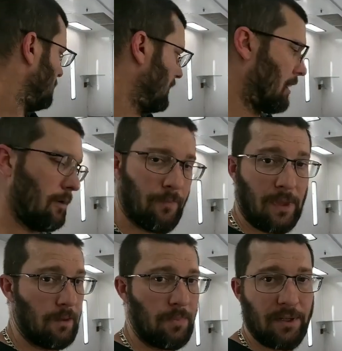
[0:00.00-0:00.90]

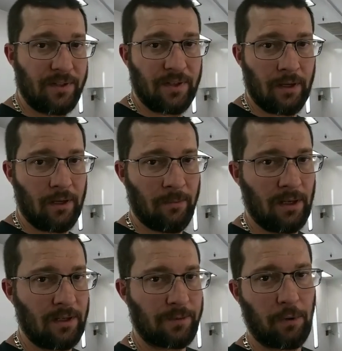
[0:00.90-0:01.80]
But this thing here,
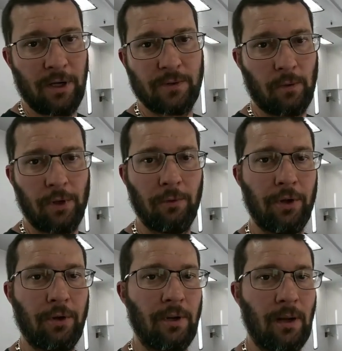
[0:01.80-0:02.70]
man, it sprays
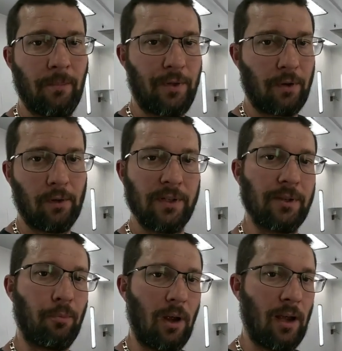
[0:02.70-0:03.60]
really good. I'm thoroughly
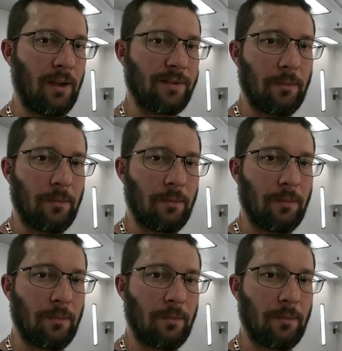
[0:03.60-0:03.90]
surprised.